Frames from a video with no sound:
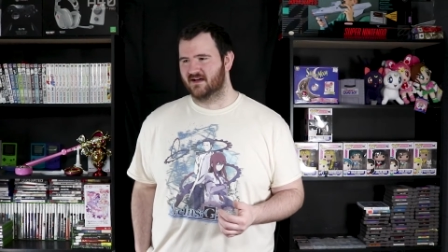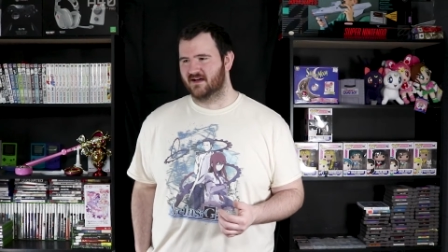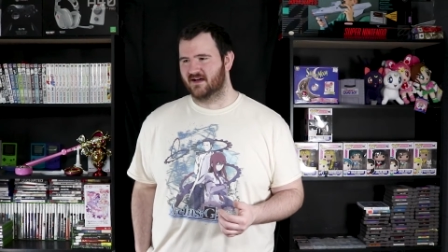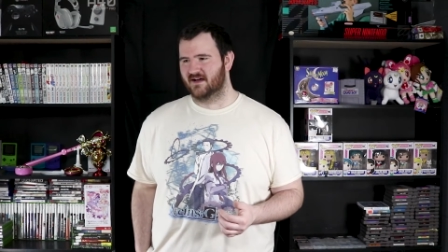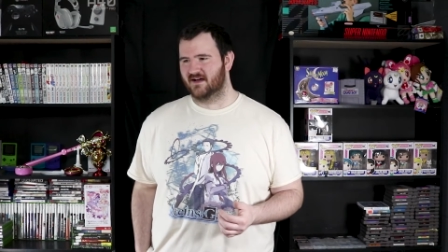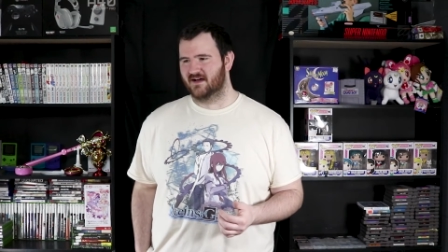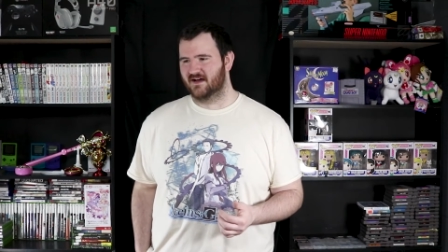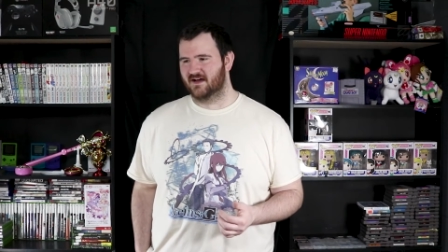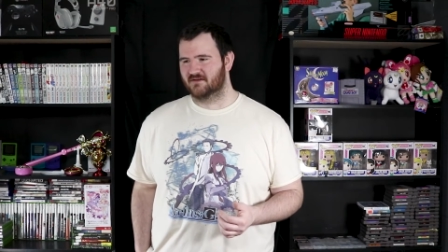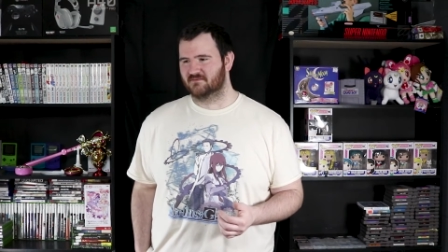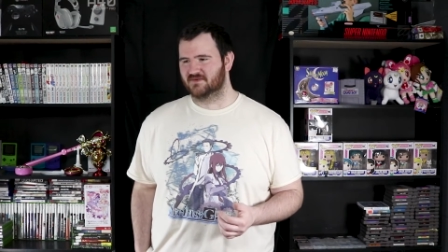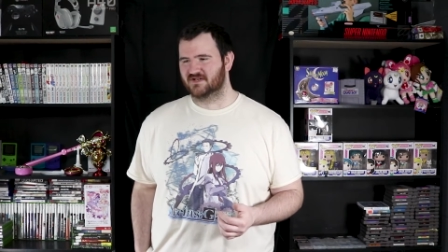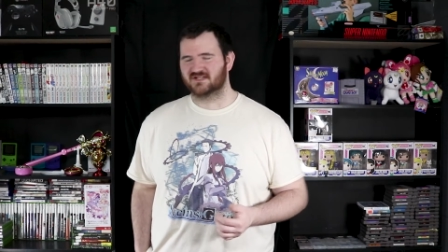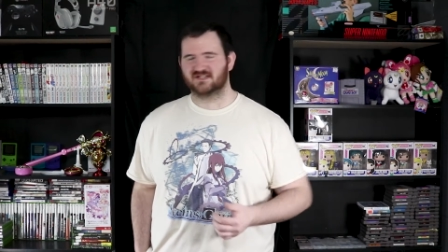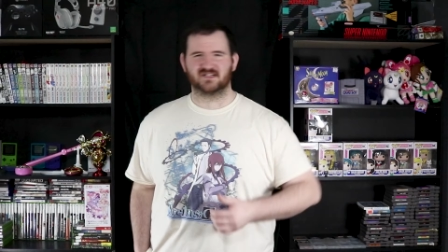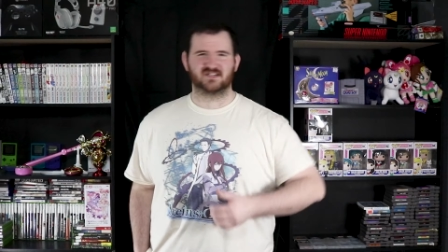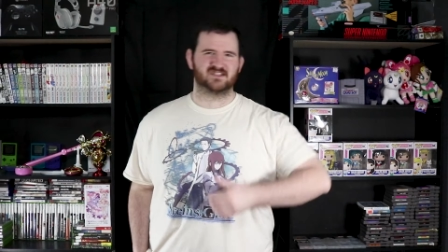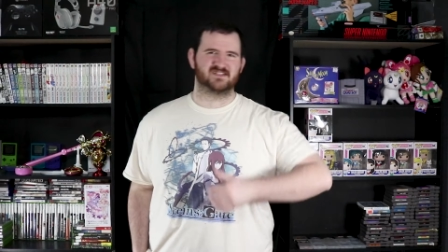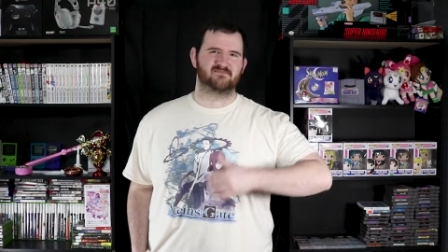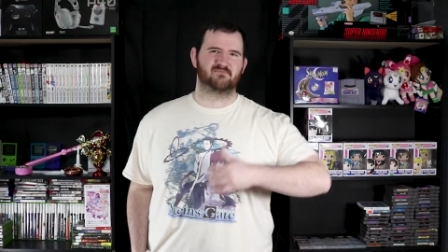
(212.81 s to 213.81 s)
um,
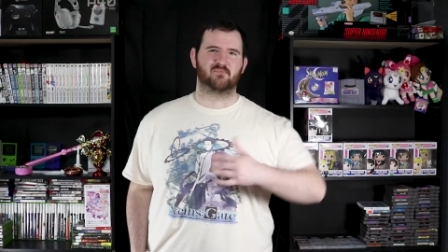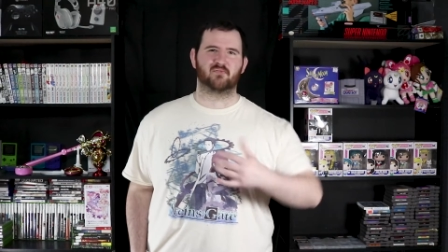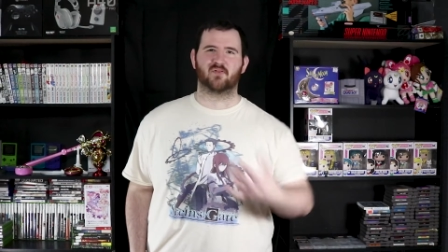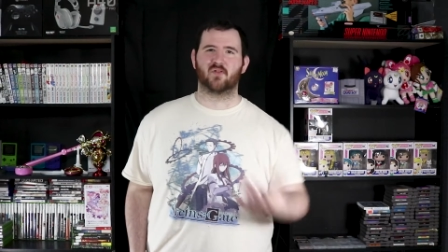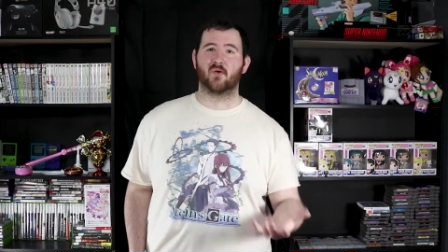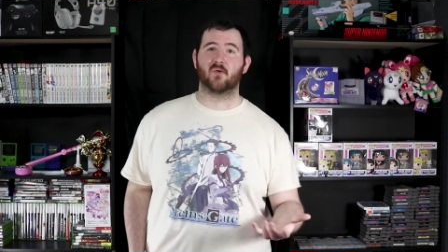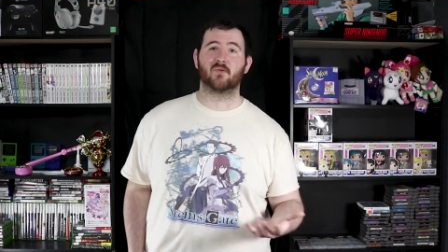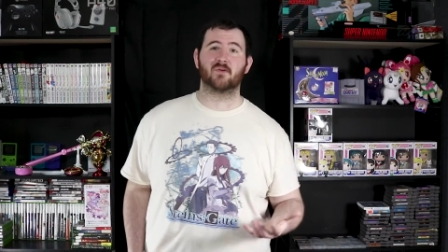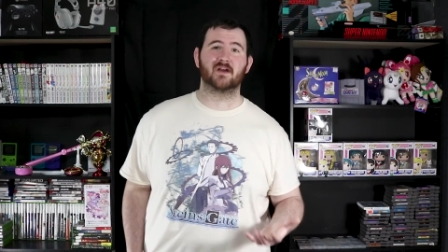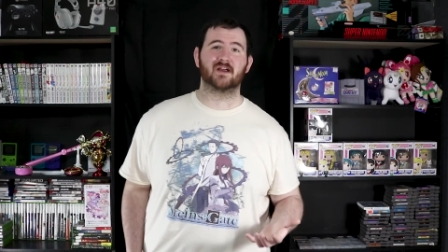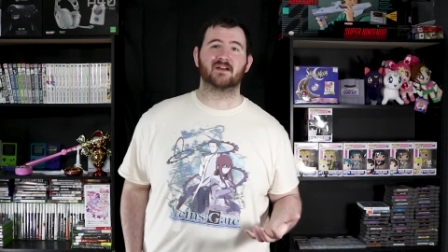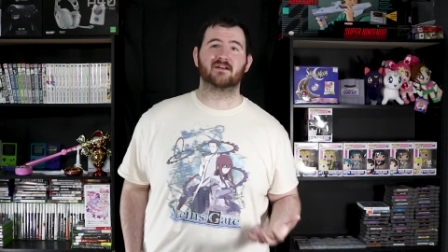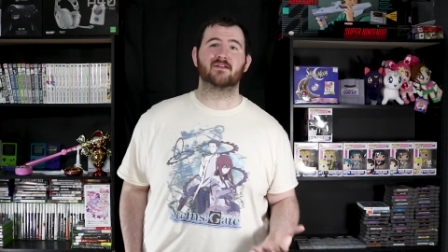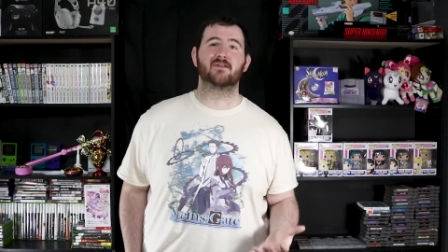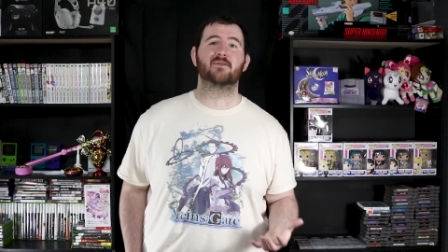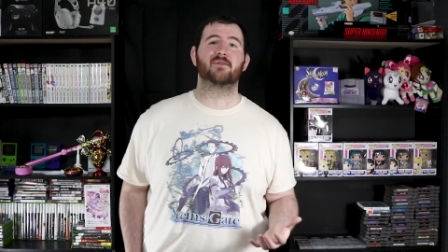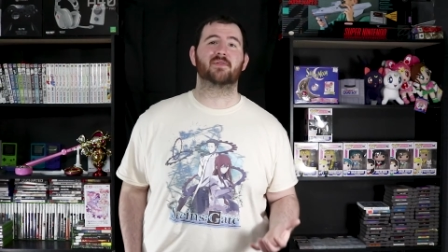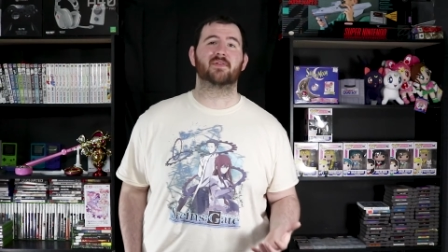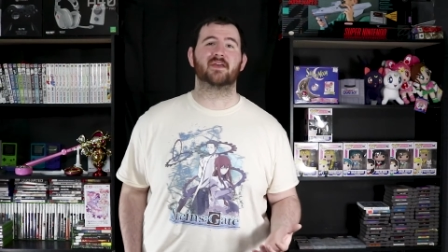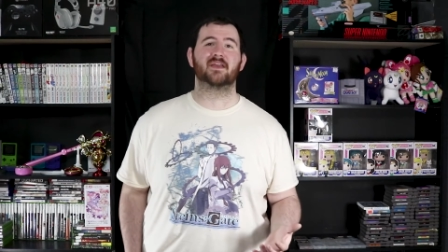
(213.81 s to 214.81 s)
just exploring
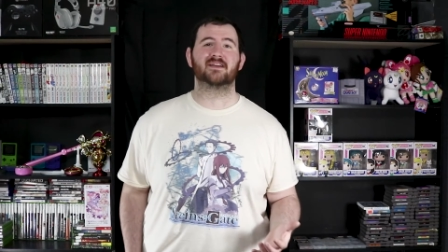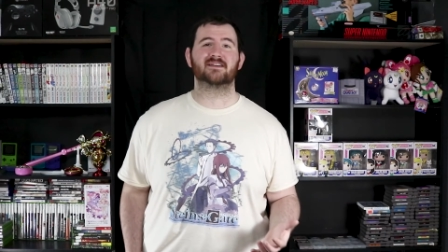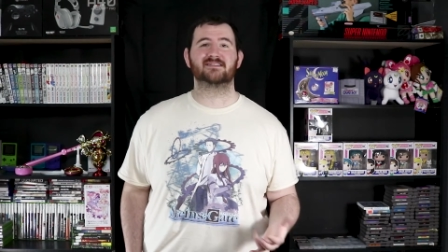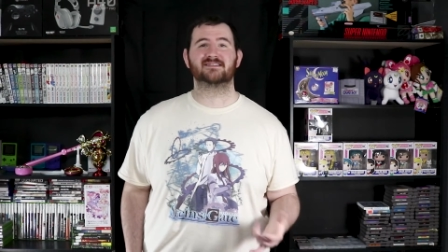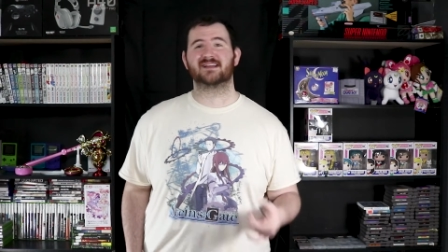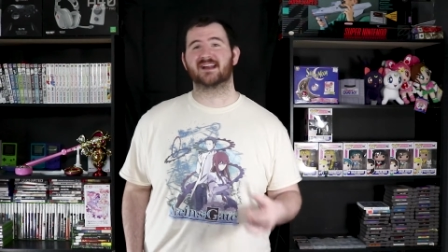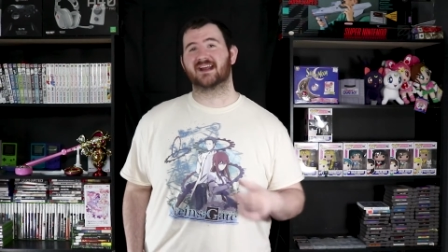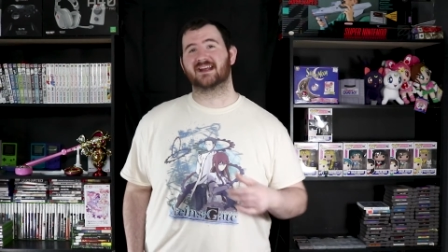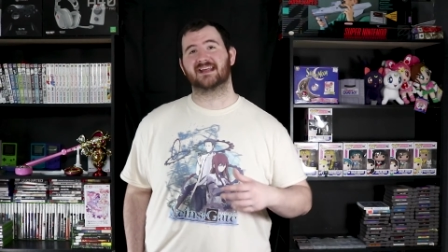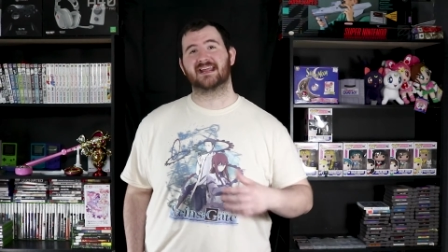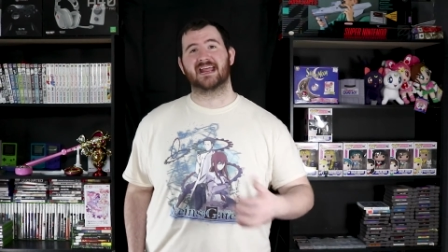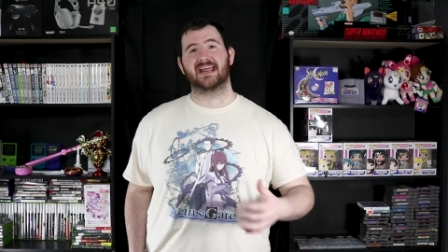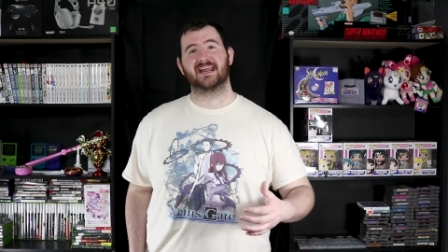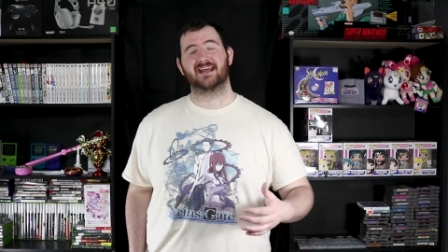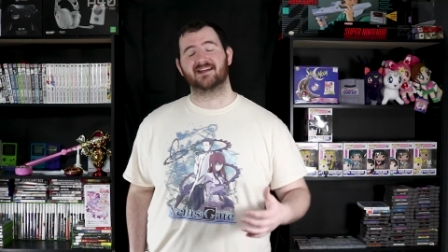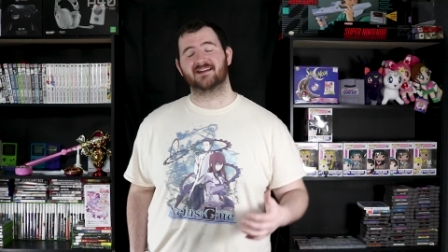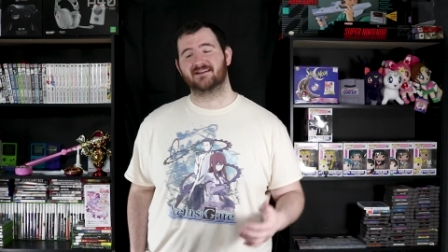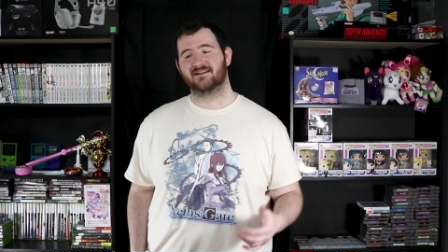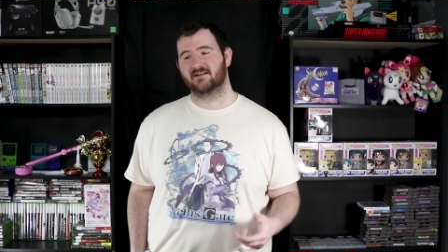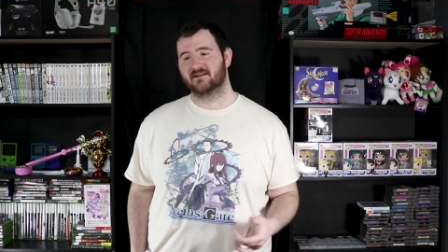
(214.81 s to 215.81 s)
new things that I
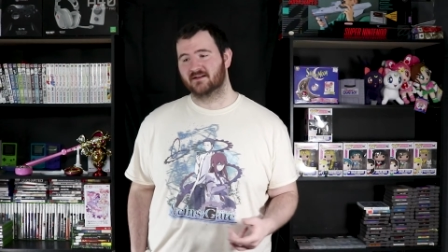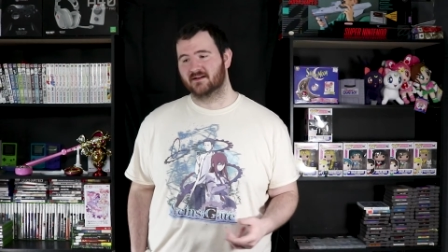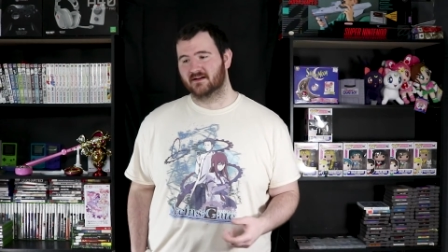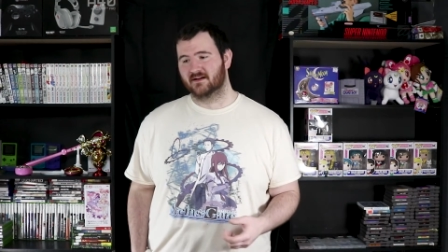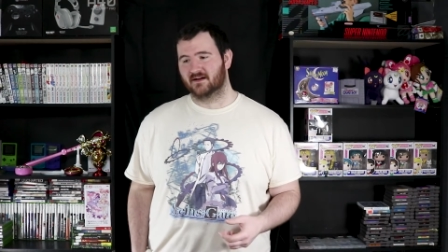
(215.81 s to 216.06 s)
can.